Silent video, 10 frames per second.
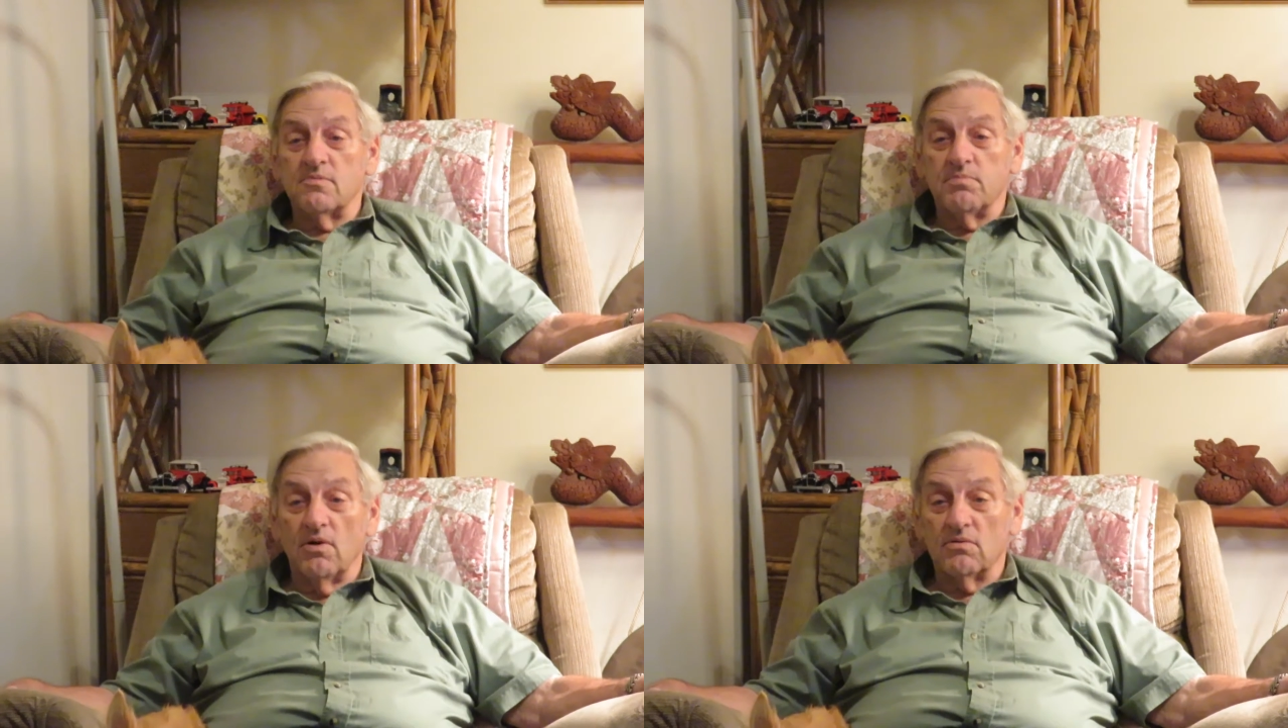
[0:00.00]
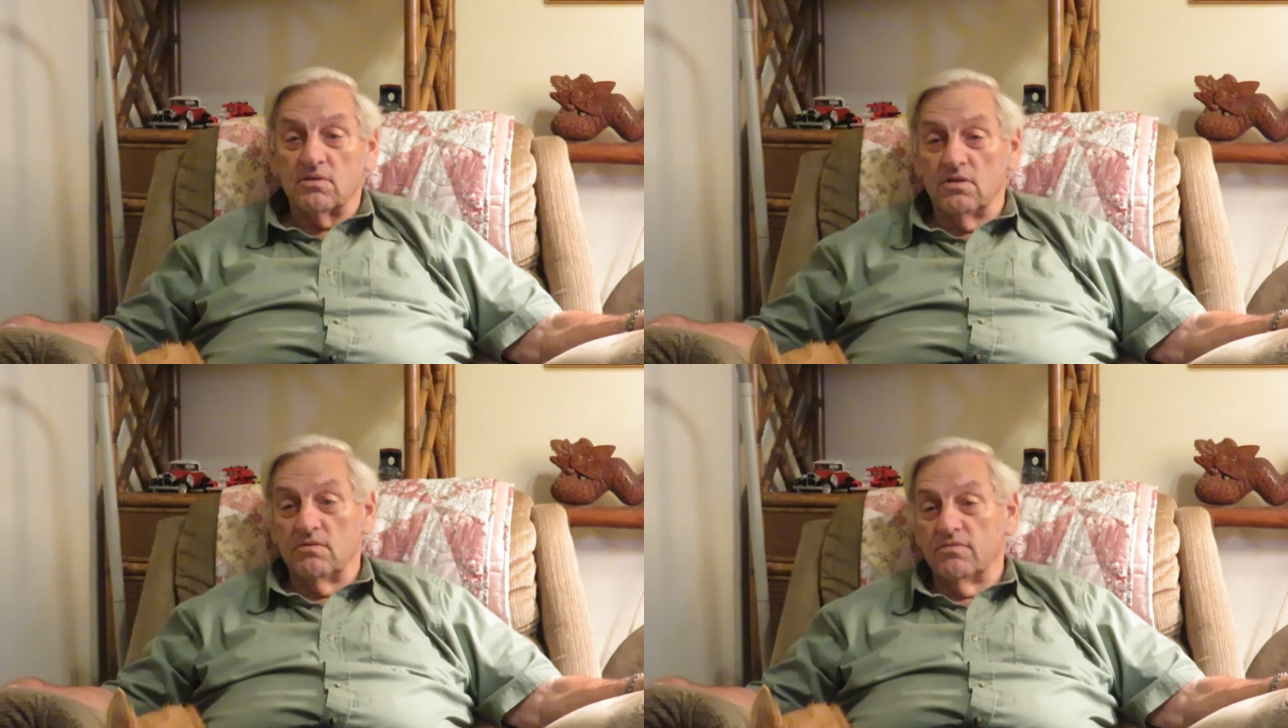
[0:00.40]

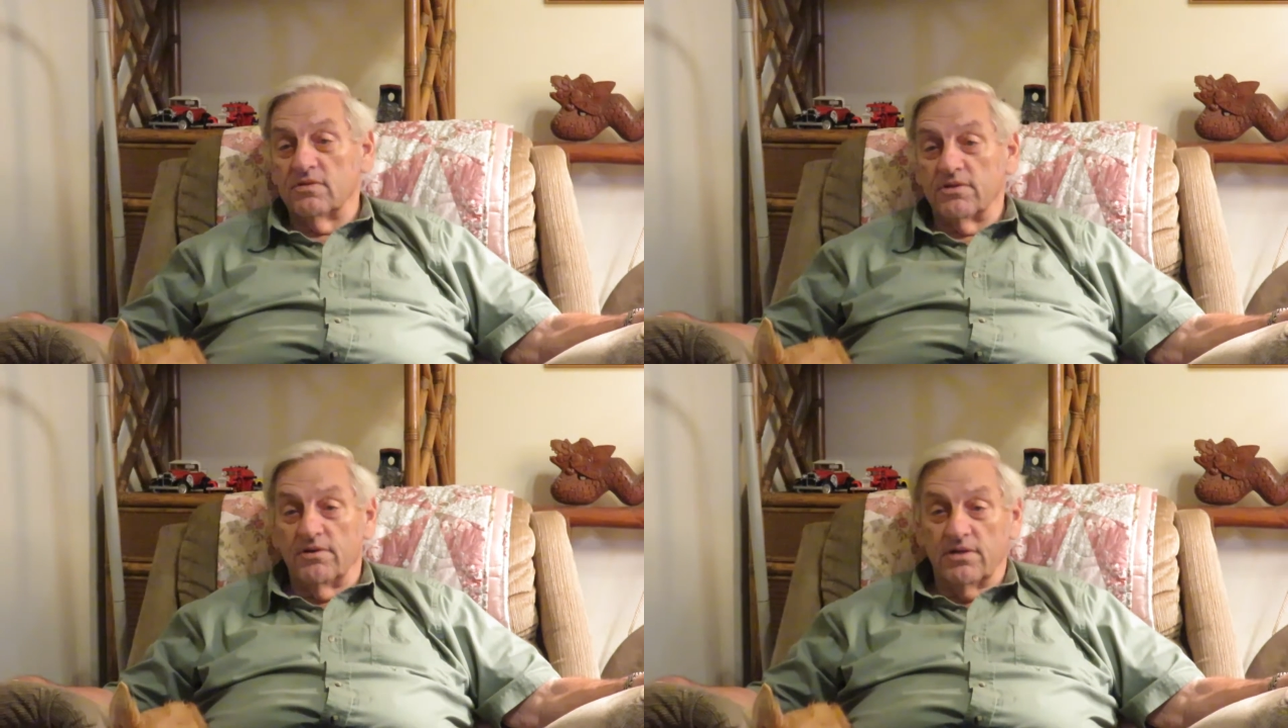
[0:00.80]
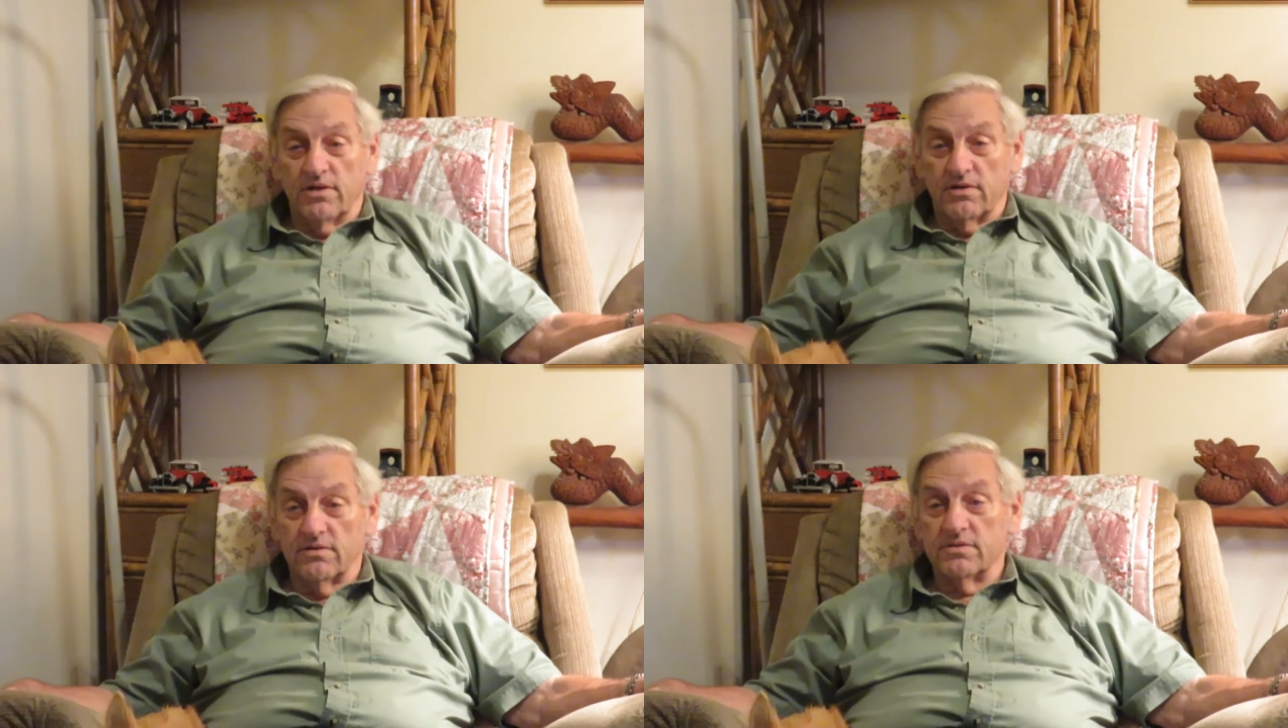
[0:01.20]
spoke to for 30
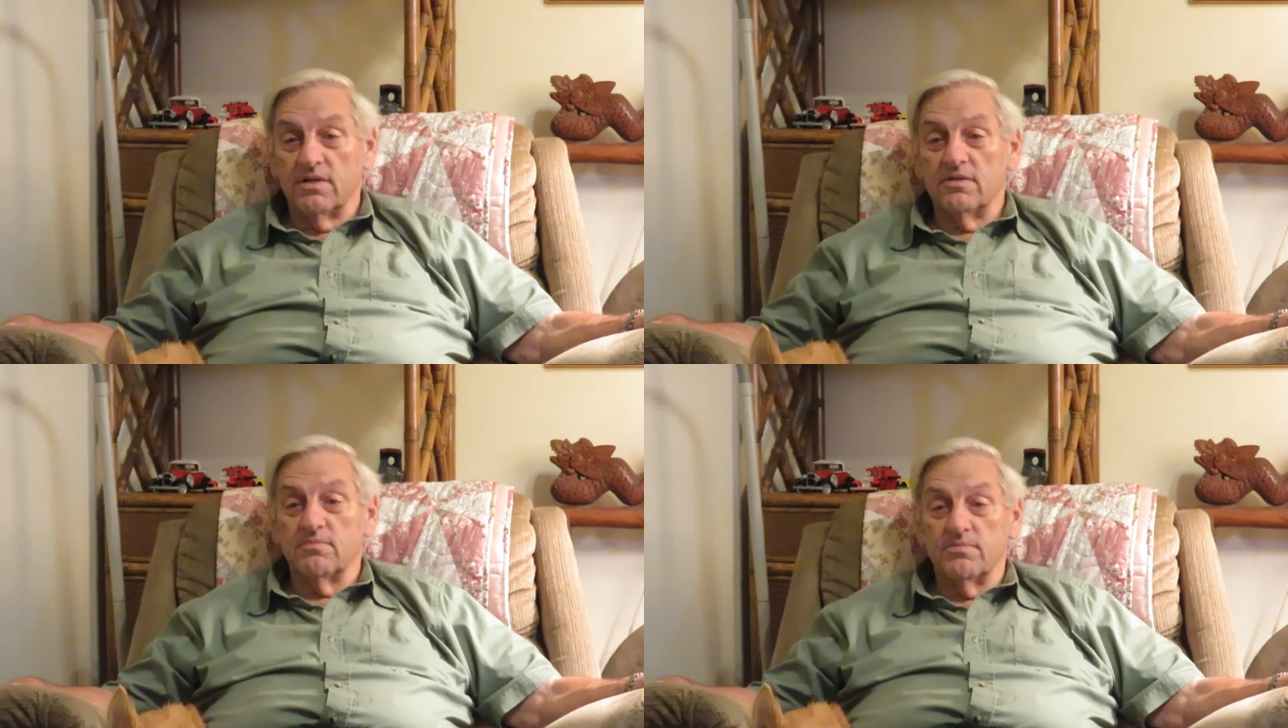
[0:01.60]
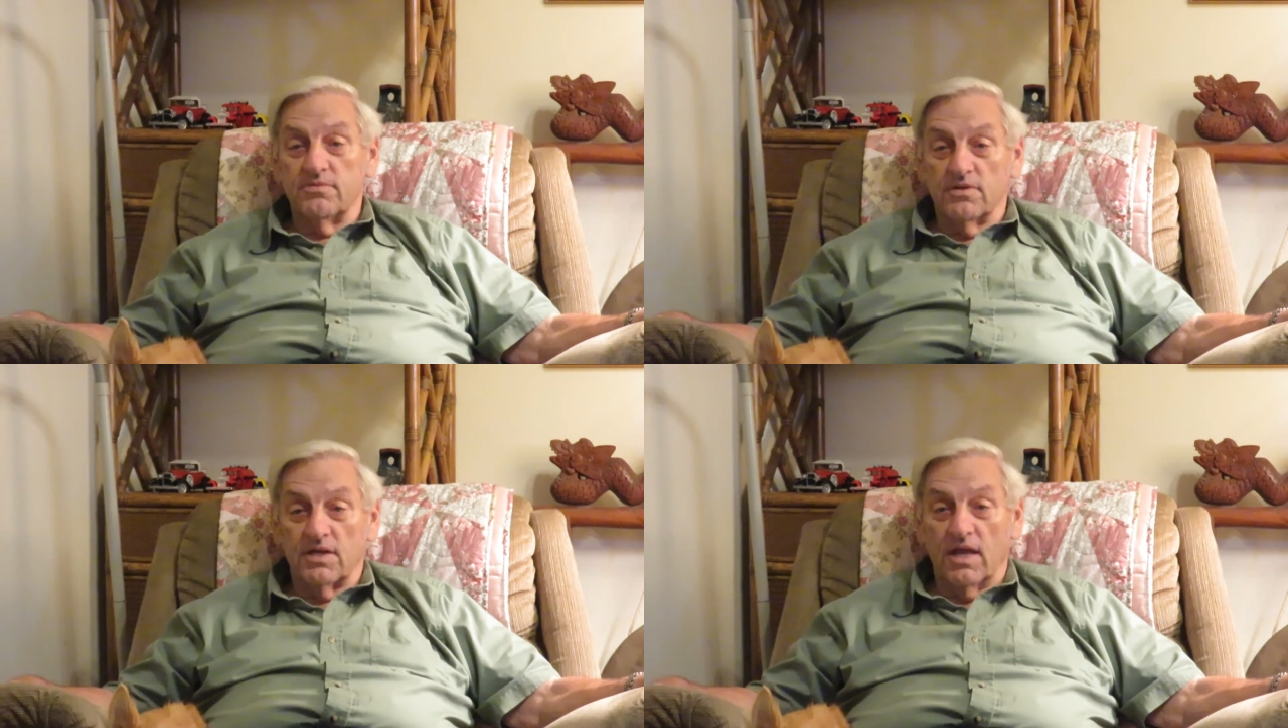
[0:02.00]
years, he
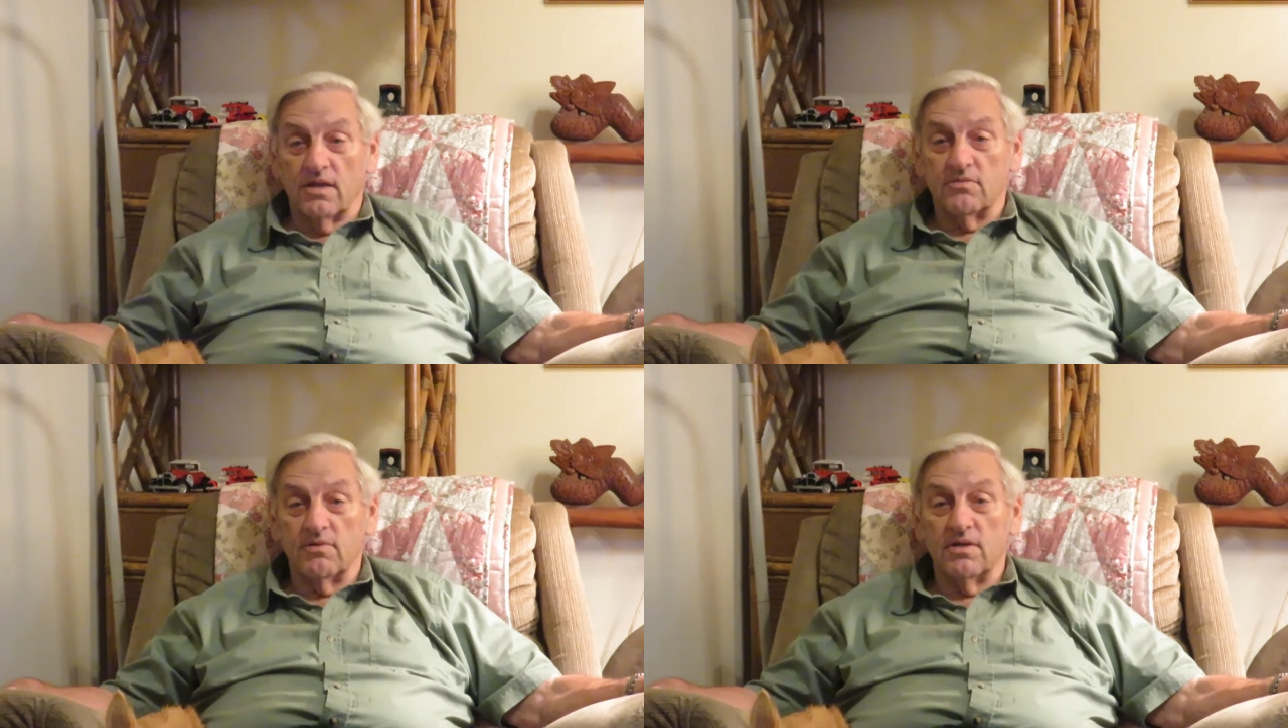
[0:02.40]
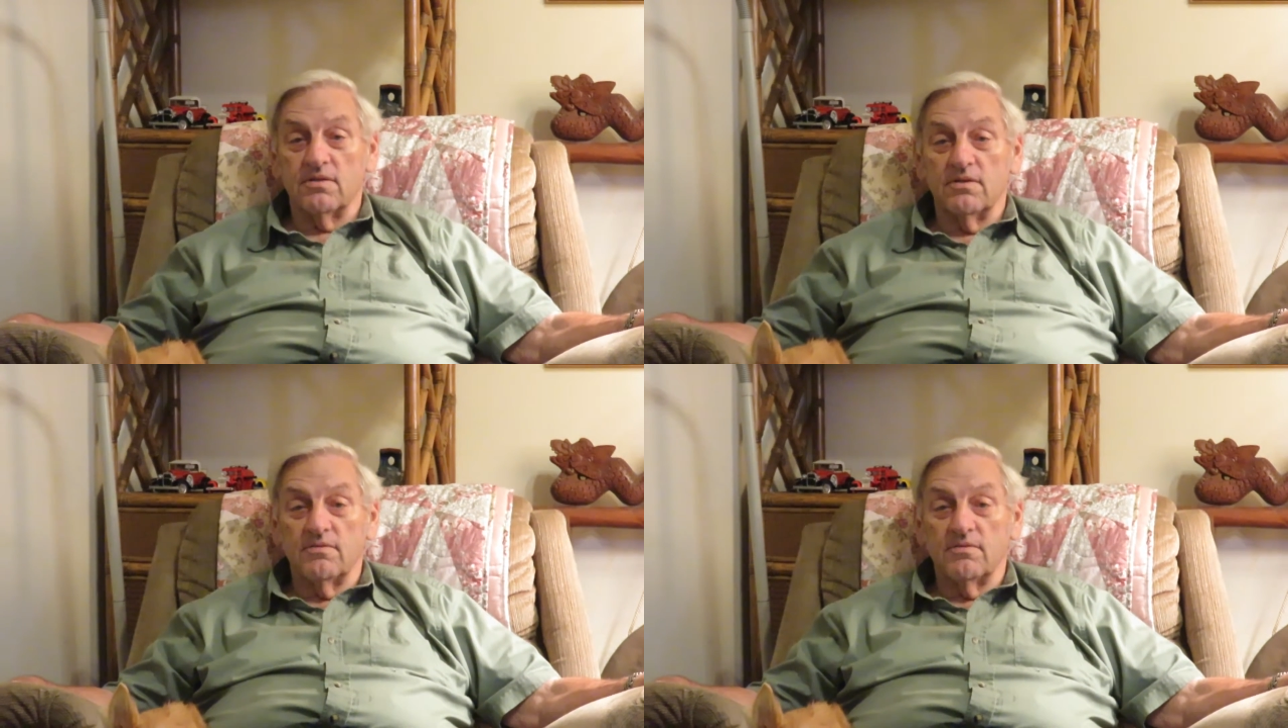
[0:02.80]
shook hands with.